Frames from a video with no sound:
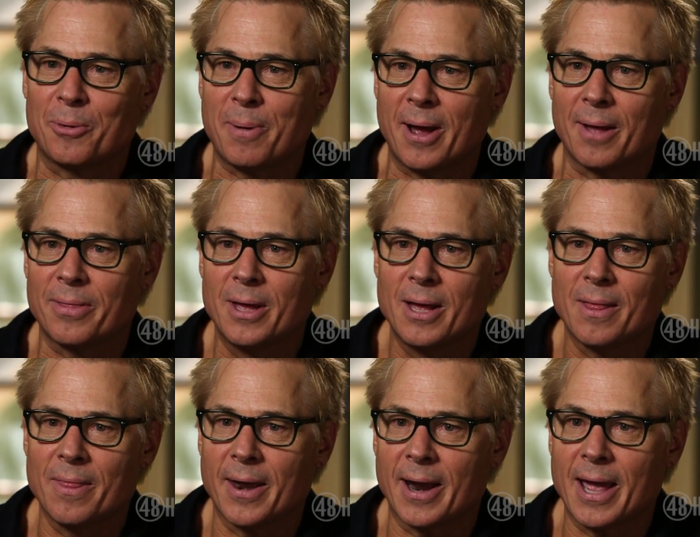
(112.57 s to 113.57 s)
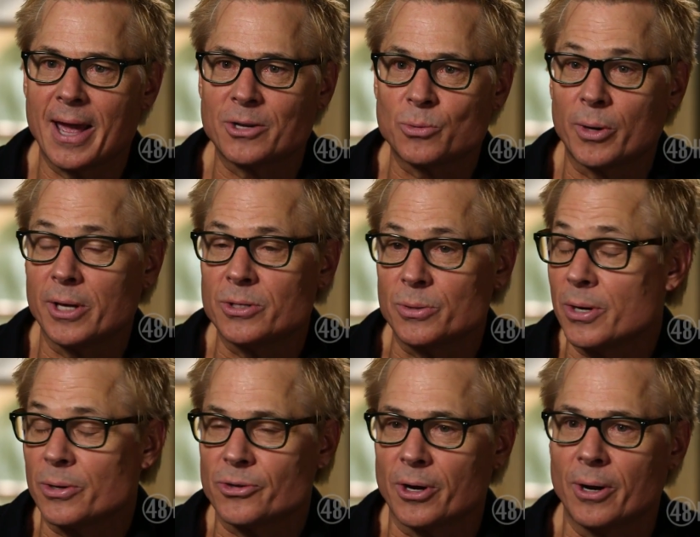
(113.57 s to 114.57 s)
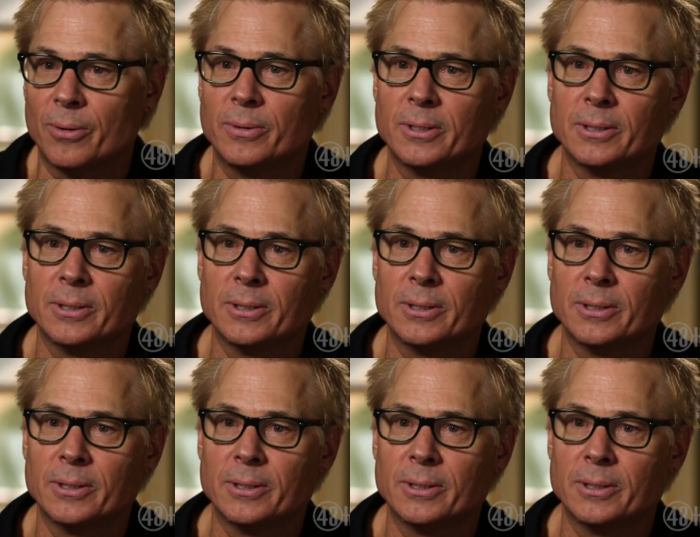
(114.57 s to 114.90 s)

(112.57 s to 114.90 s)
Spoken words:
path that I had 22 years ago.